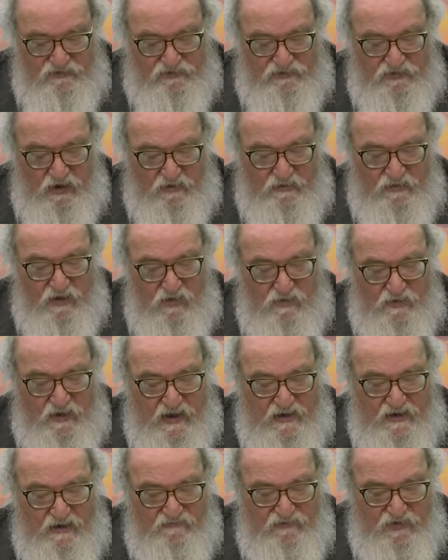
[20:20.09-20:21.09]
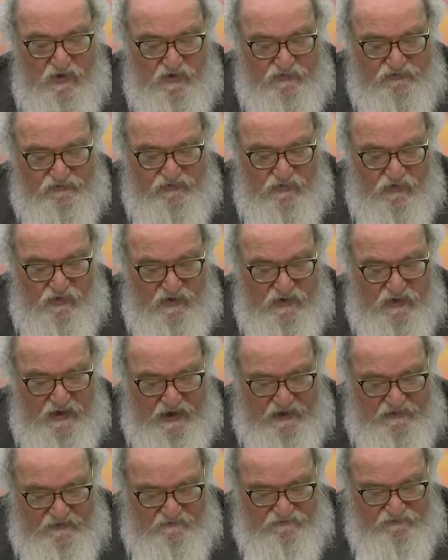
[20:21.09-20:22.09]
Tzadok and Evyasar
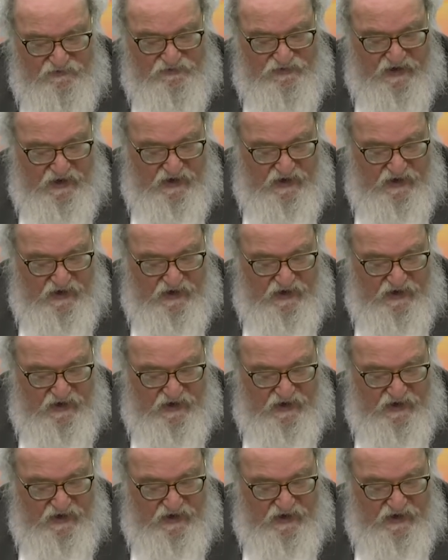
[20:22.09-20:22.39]
kind of